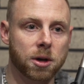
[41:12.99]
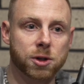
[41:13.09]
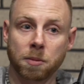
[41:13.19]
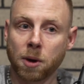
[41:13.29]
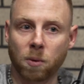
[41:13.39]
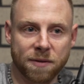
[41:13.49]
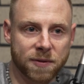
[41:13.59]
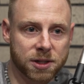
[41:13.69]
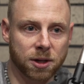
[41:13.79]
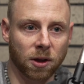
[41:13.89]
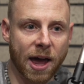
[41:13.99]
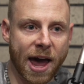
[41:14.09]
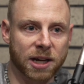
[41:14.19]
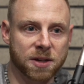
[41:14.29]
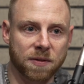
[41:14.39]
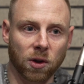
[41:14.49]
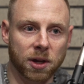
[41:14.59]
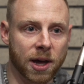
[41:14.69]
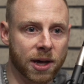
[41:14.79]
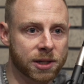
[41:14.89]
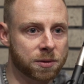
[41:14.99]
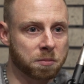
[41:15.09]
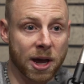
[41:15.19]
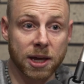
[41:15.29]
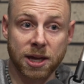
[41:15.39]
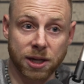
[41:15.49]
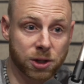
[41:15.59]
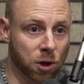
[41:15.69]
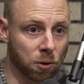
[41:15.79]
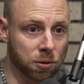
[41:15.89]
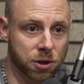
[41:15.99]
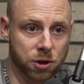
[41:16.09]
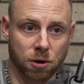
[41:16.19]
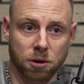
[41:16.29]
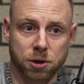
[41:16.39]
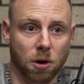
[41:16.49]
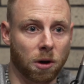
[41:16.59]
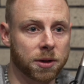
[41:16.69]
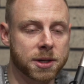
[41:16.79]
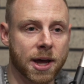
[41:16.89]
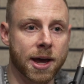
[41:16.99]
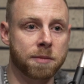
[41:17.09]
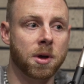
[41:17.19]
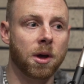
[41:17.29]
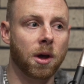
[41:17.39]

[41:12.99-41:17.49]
So my wife is still active LDS. My kids go to church all the time.